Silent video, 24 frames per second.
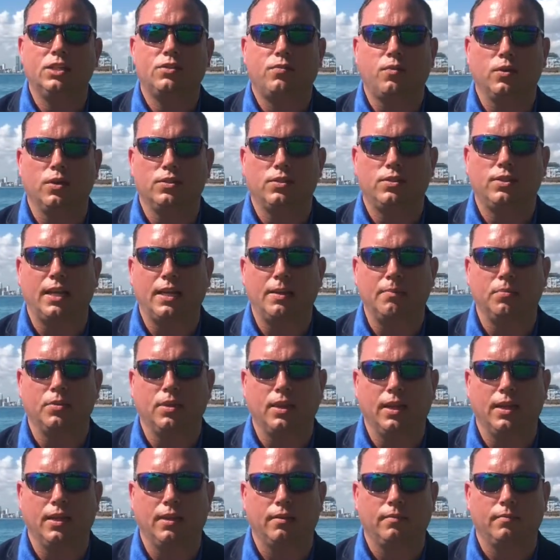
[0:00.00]
for estate
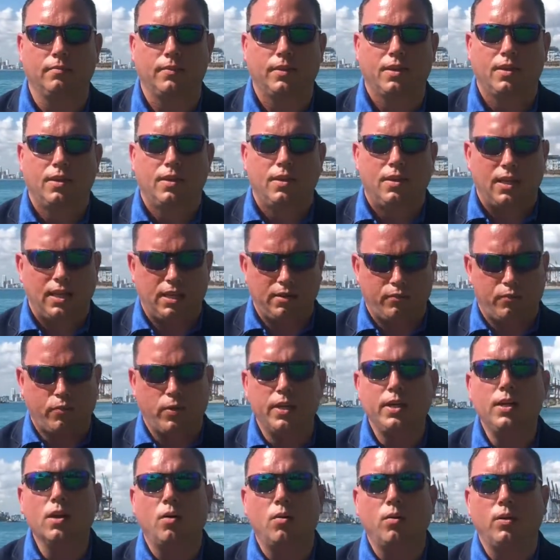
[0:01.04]
planning. If
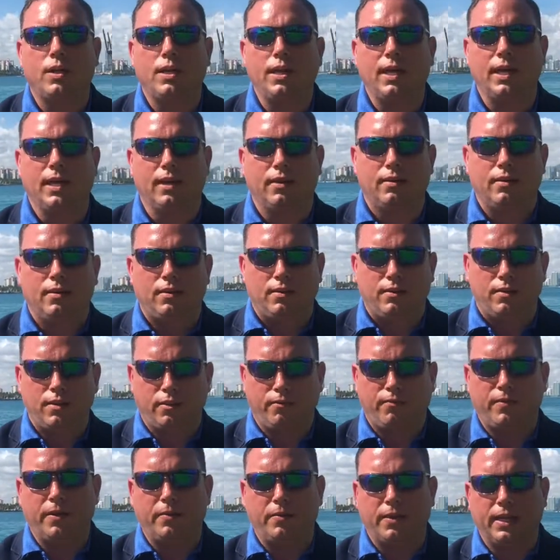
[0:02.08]
we don't get their
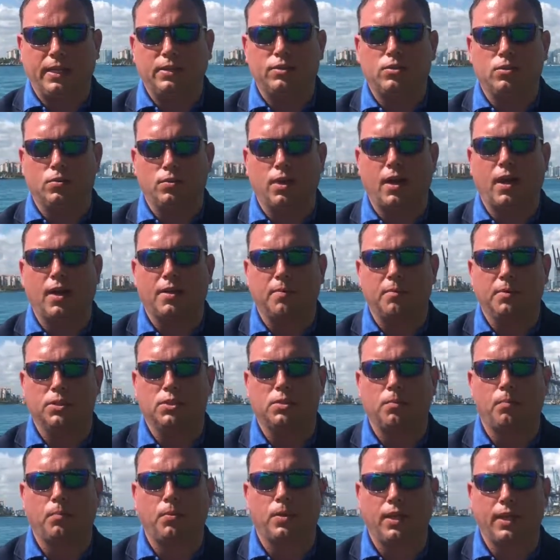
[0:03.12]
foundational documents
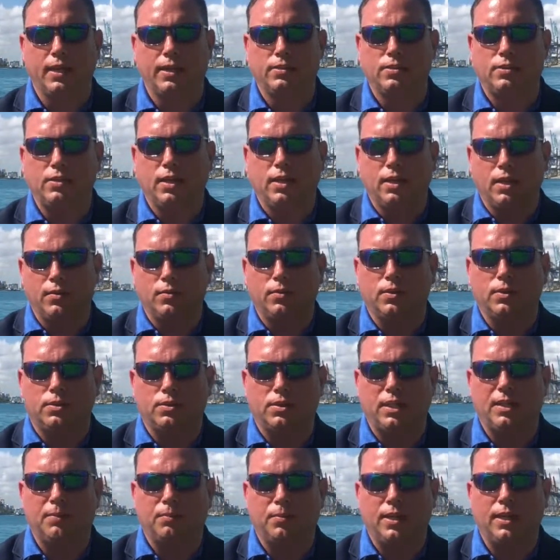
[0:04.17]
in place and other
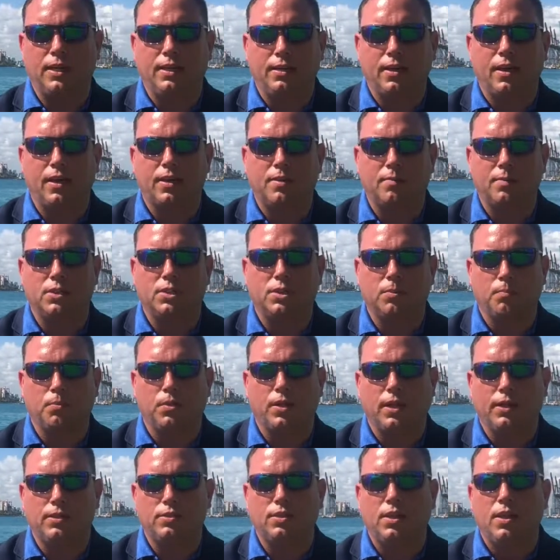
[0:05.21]
estate planning documents in
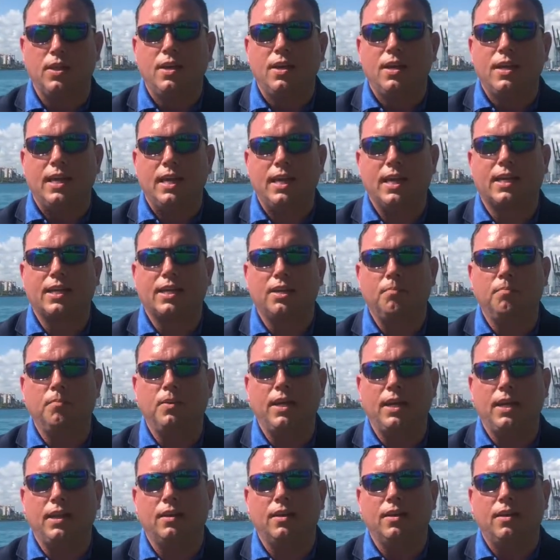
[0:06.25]
place, it could
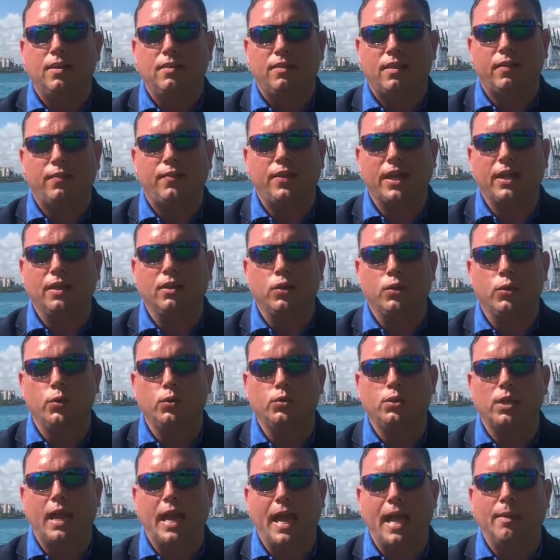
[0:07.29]
mean that they
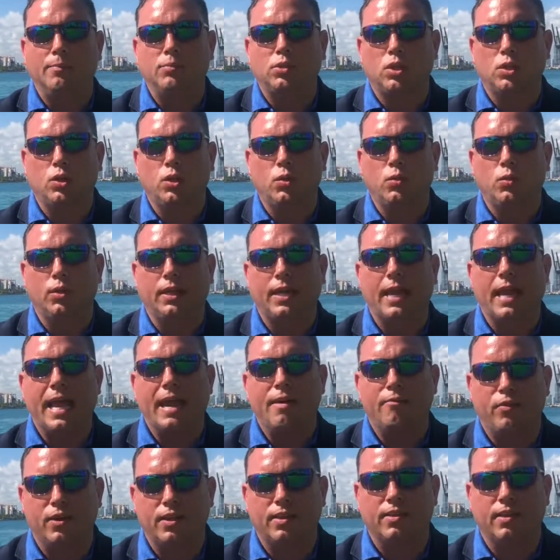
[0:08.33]
lose absolutely
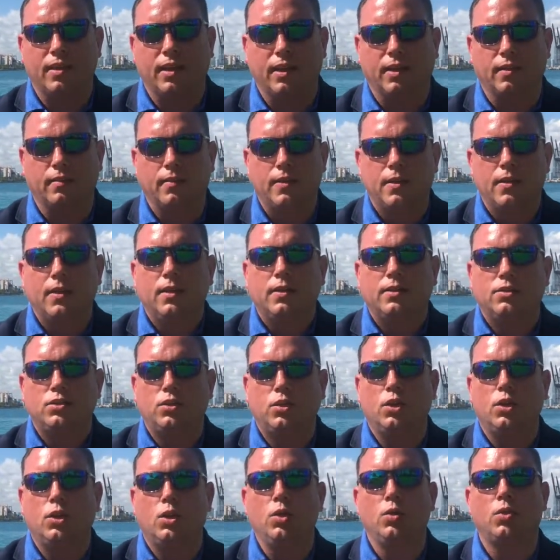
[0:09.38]
everything. So
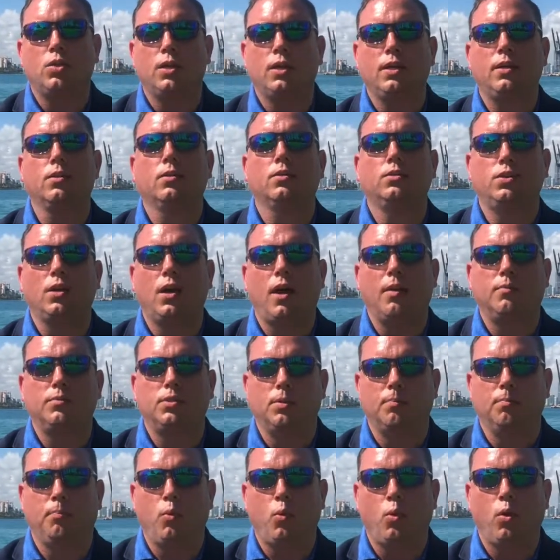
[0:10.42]
you think your job's
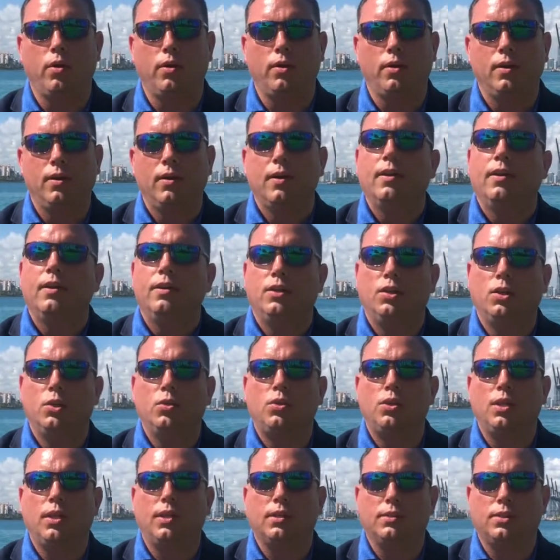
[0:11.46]
important? Do you
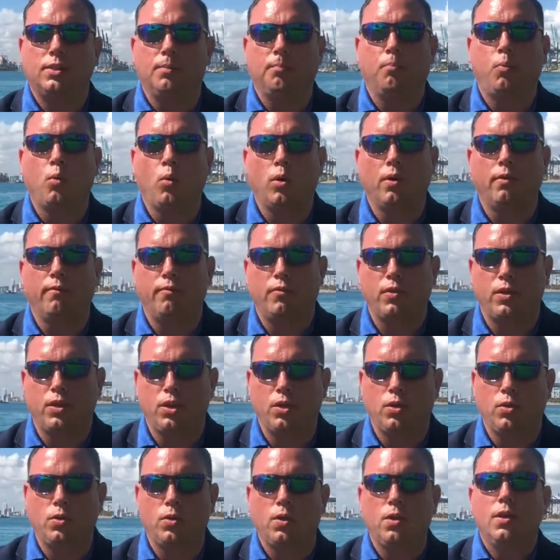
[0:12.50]
think it's important for
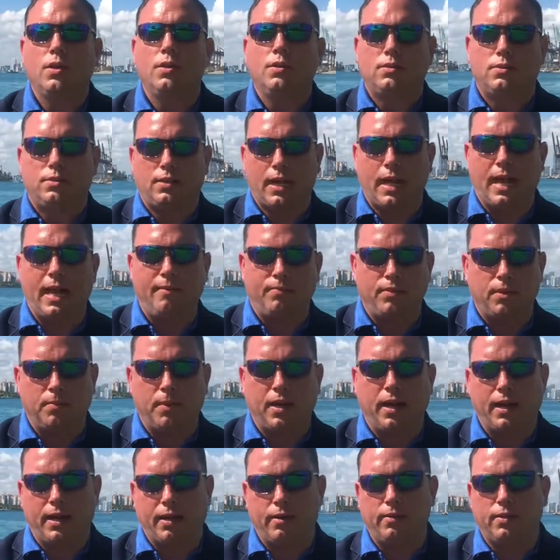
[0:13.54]
you to have them
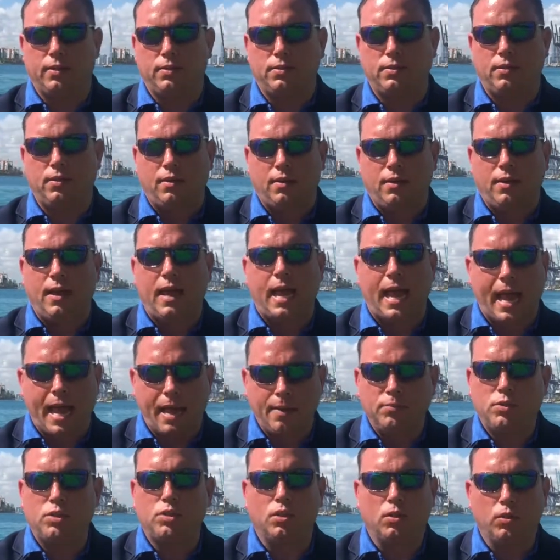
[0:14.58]
hire us?
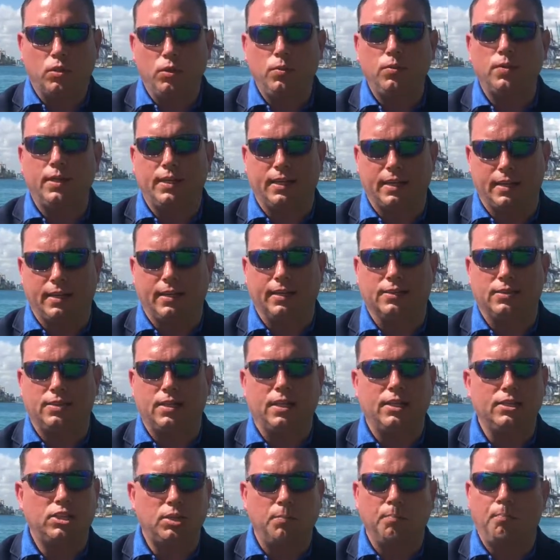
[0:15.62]
Absolutely it is.
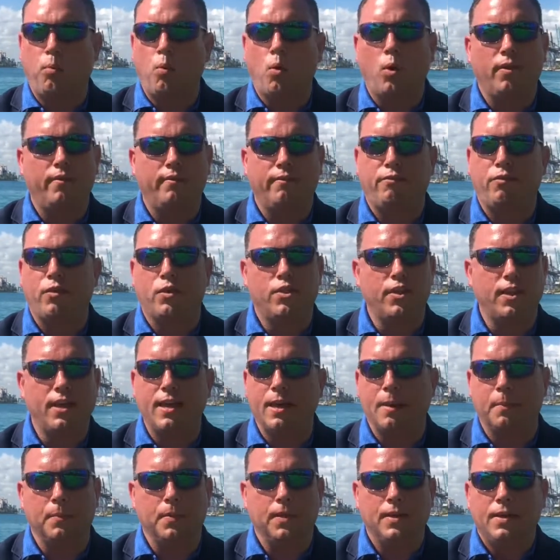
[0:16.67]
It's important for
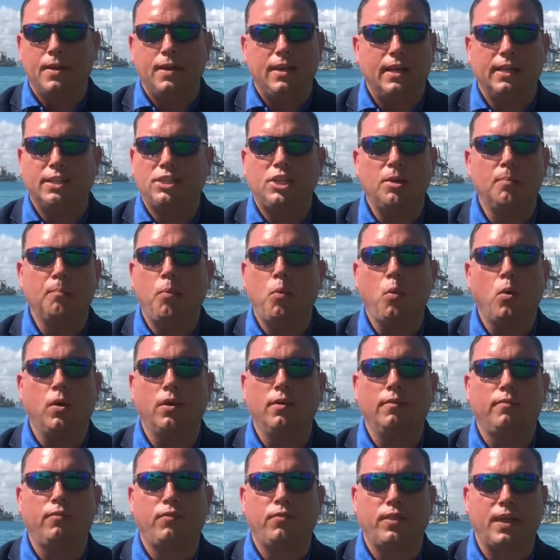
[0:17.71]
them. It's
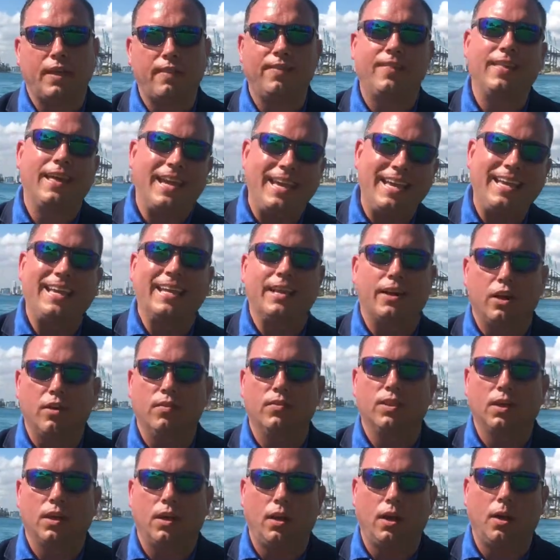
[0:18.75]
important that they get
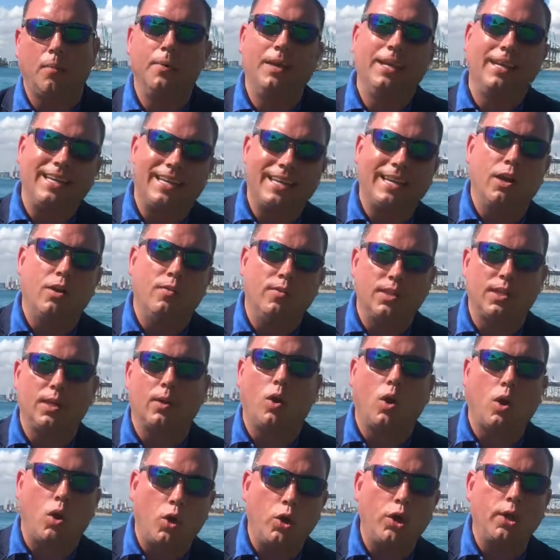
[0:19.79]
over the hump and get over
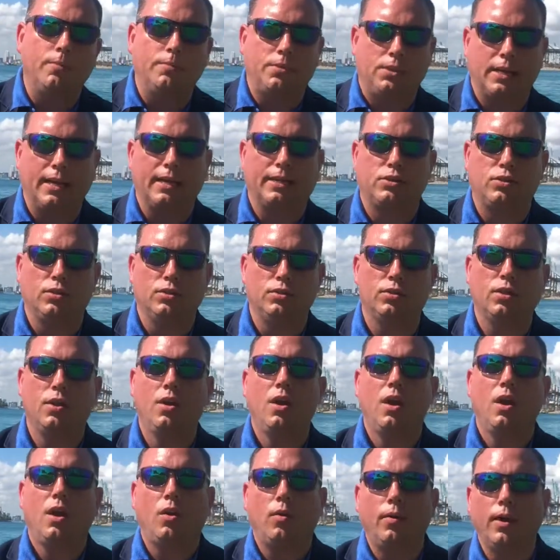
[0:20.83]
their own objections,
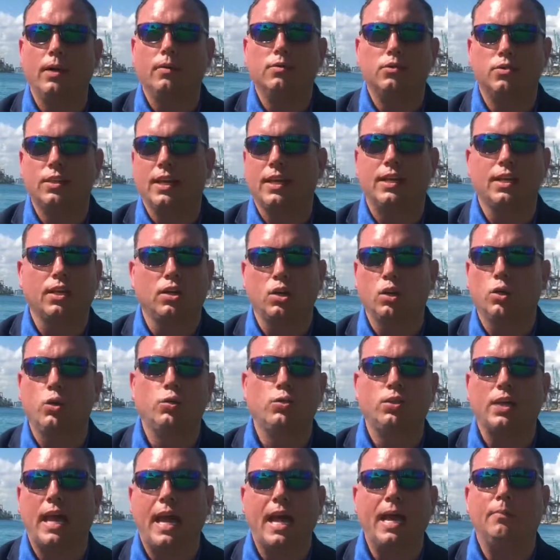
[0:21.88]
or else they could
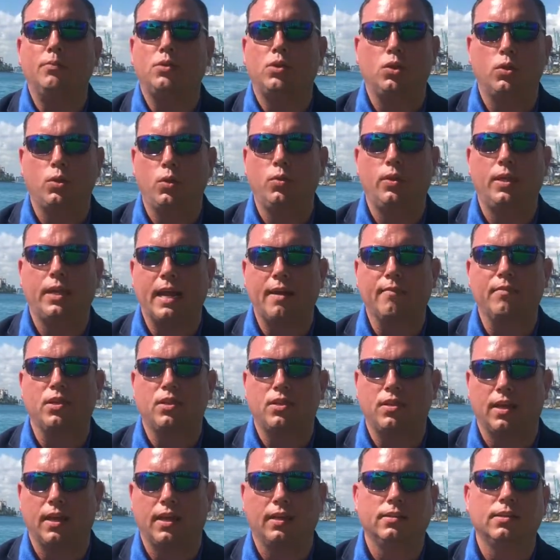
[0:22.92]
lose absolutely
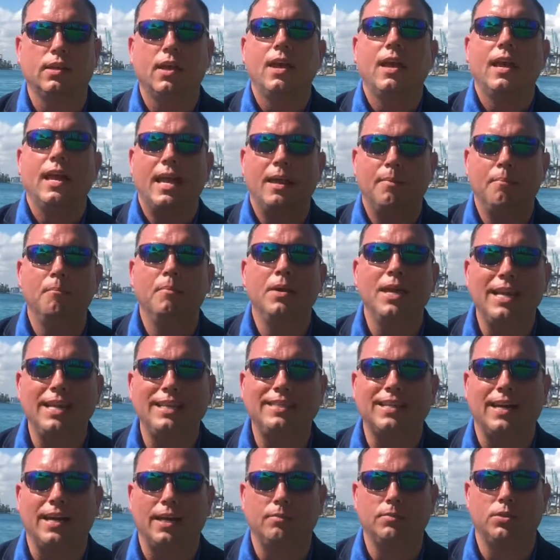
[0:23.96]
everything, and many
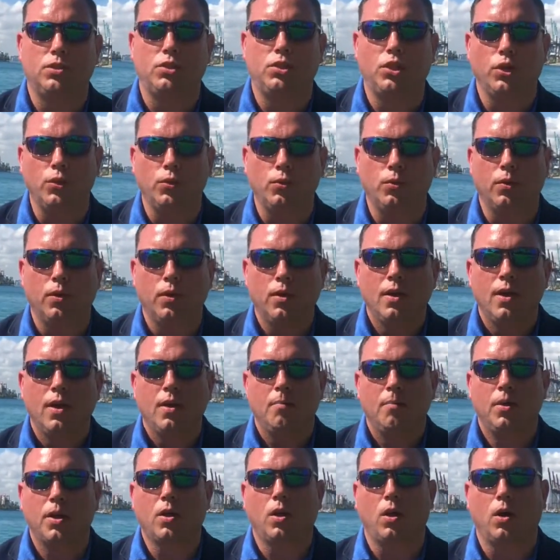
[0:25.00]
times do,
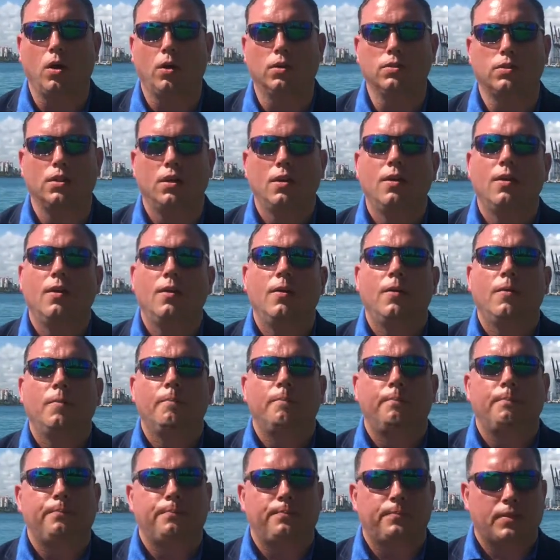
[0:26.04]
because
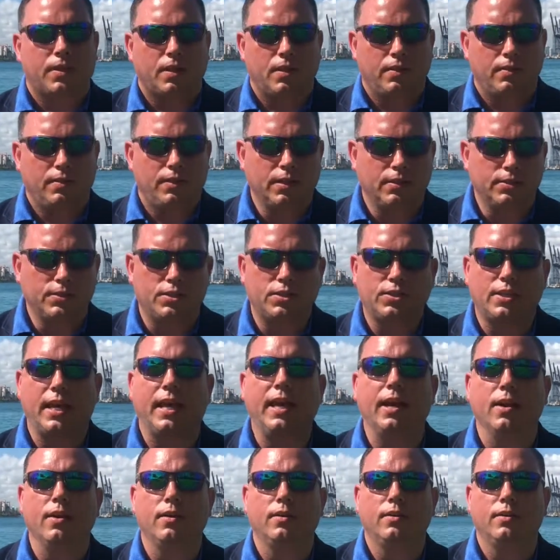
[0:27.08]
they're
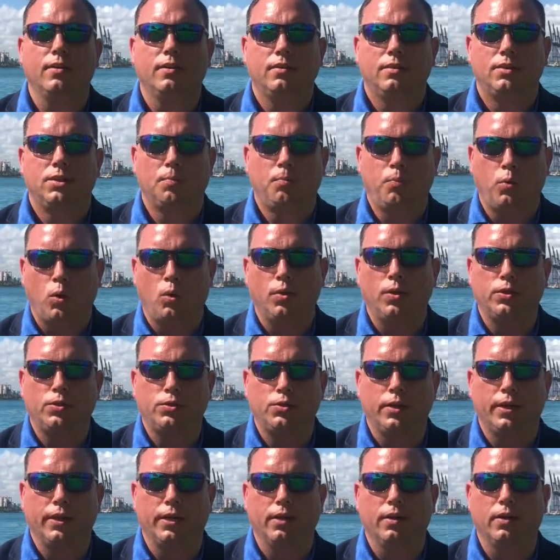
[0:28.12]
scared to pull the
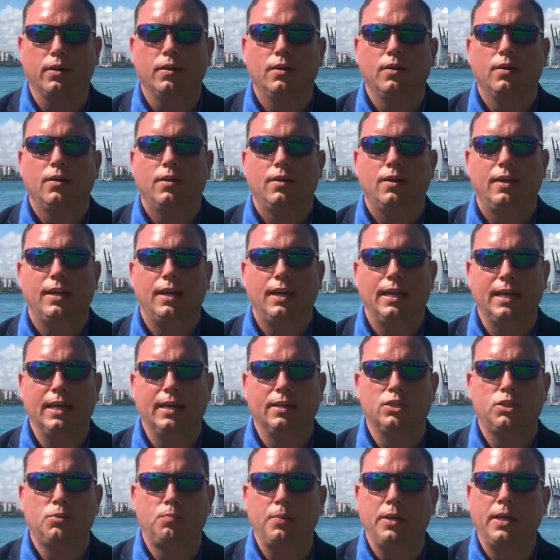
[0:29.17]
trigger
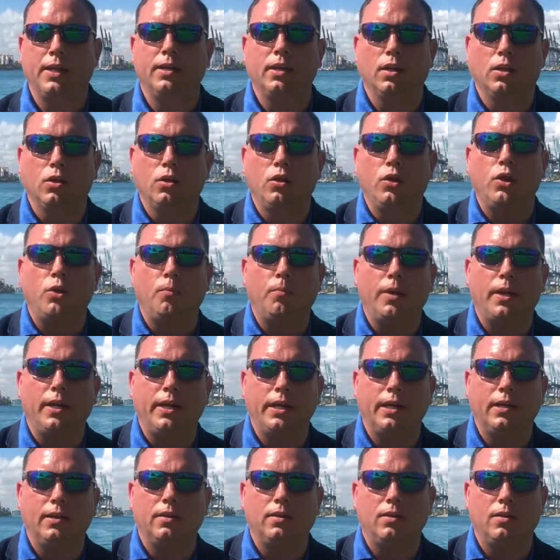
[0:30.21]
and spend a little
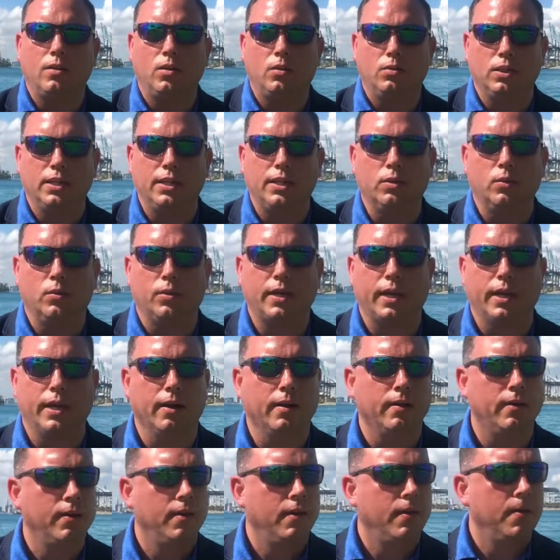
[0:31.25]
money on legal care.